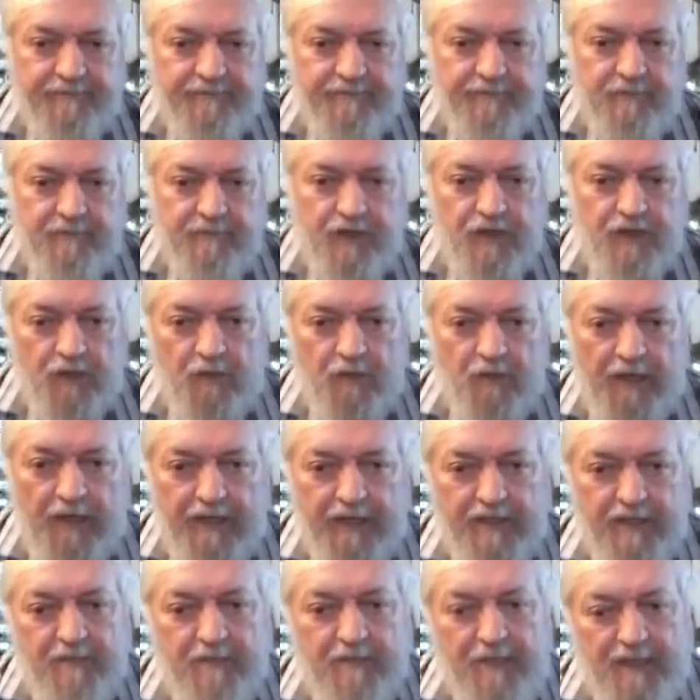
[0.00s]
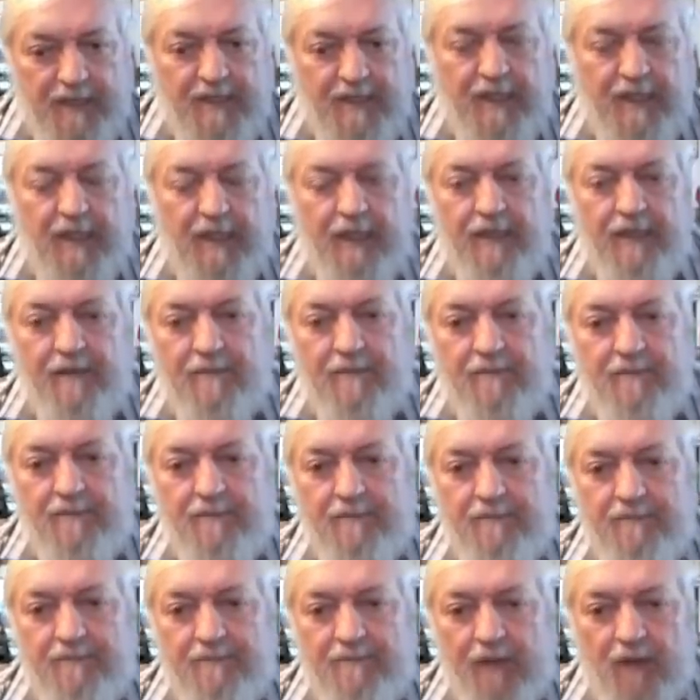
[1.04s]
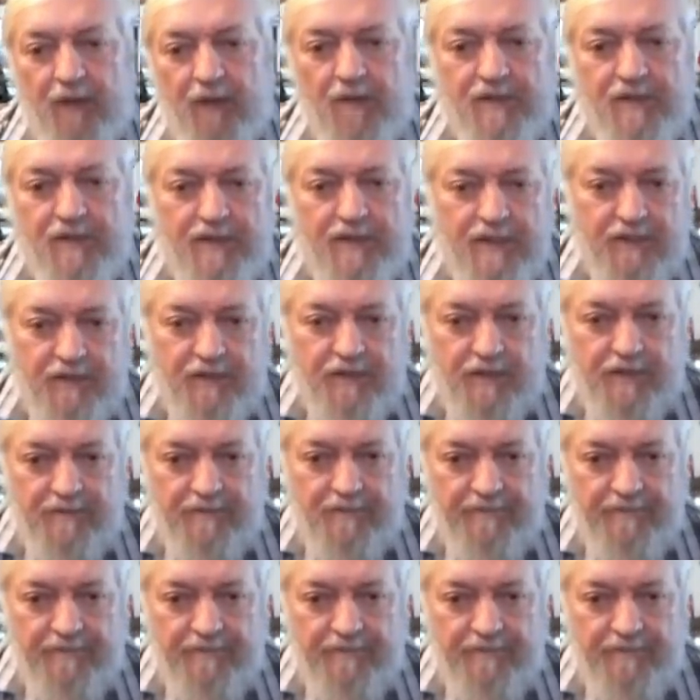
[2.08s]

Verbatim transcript: which required cementing in holes, etc.,